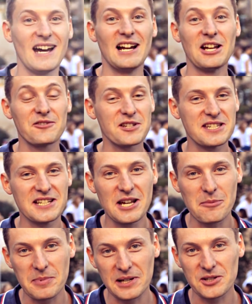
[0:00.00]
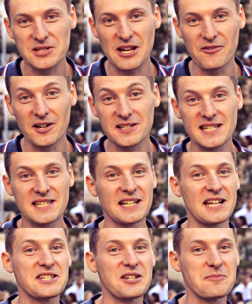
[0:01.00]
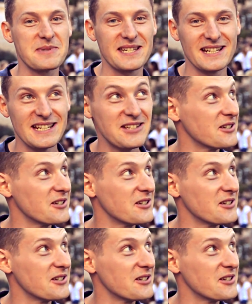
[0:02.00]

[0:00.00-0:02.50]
I love the city of Petrozavodsk. It's an awesome city.